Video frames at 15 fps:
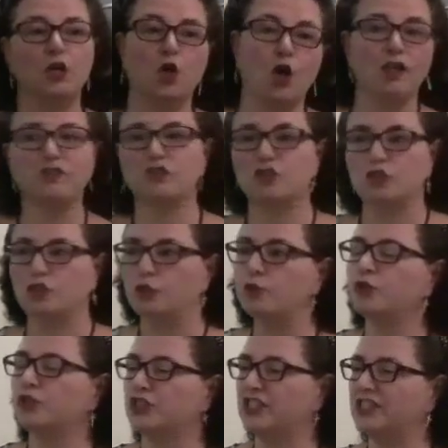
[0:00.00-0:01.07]

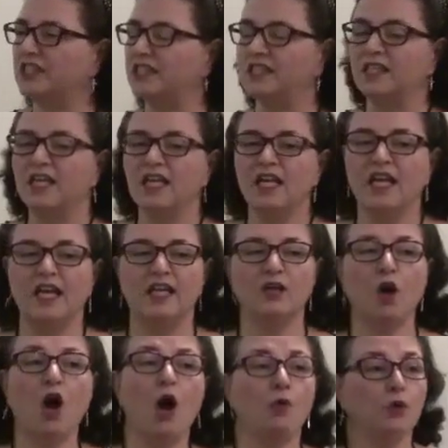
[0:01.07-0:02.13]
Constitution
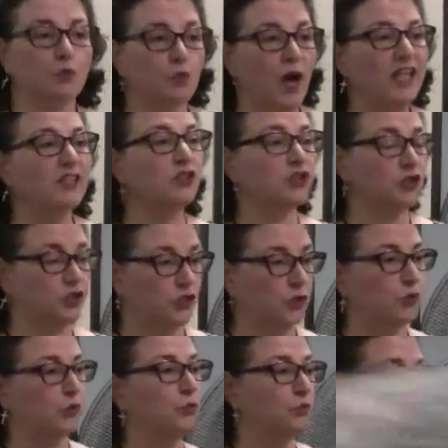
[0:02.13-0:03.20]
and our rights
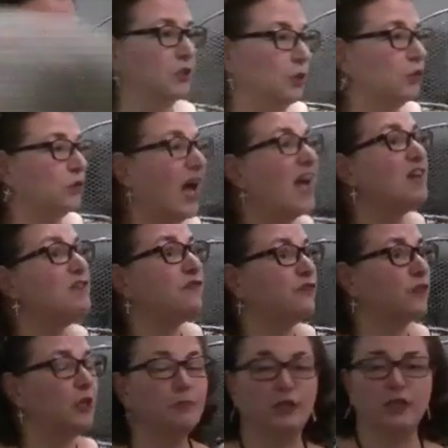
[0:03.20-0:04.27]
to, you know,
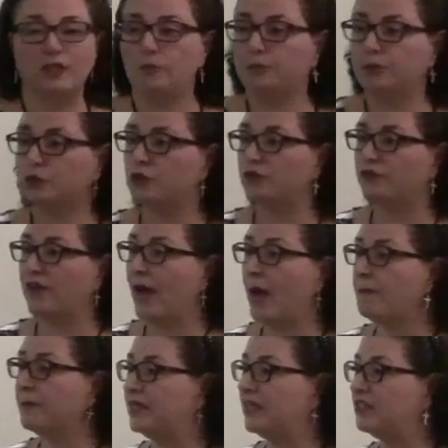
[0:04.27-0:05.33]
life, liberty, and the pursuit of
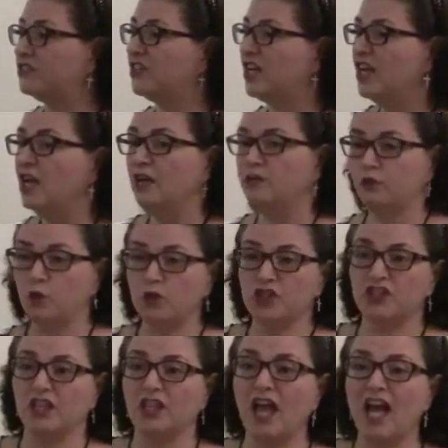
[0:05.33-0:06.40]
happiness. And of course,
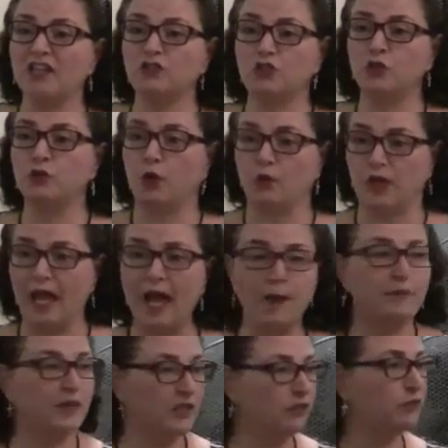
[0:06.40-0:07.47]
the last two don't
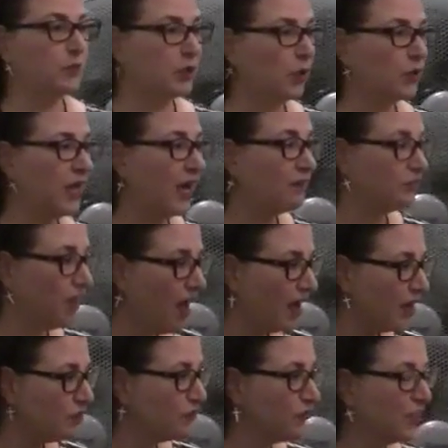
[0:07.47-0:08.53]
happen if we don't have
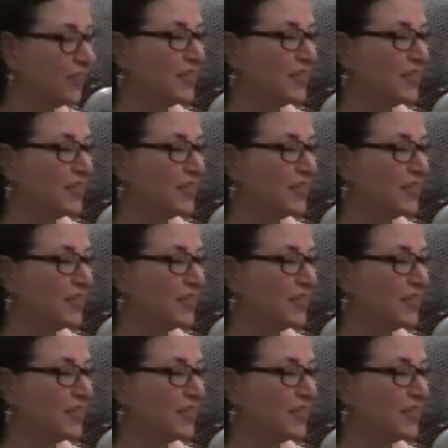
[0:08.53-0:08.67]
life.